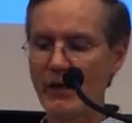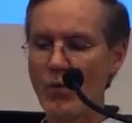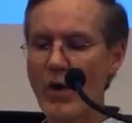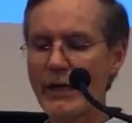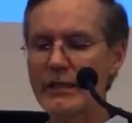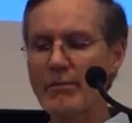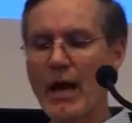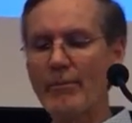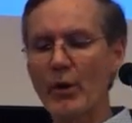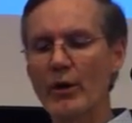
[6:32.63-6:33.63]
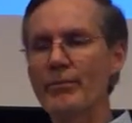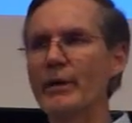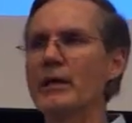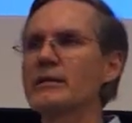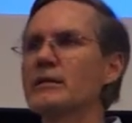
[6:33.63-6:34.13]
What is my
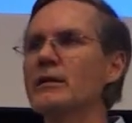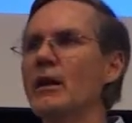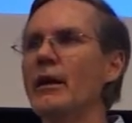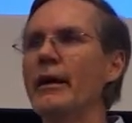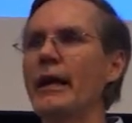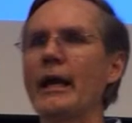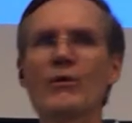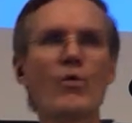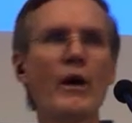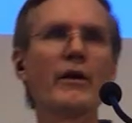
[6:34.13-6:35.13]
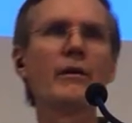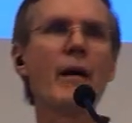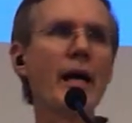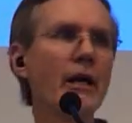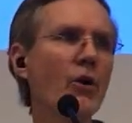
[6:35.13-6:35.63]
purpose? And where am
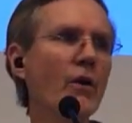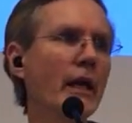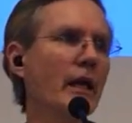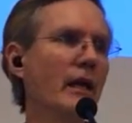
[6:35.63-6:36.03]
I going?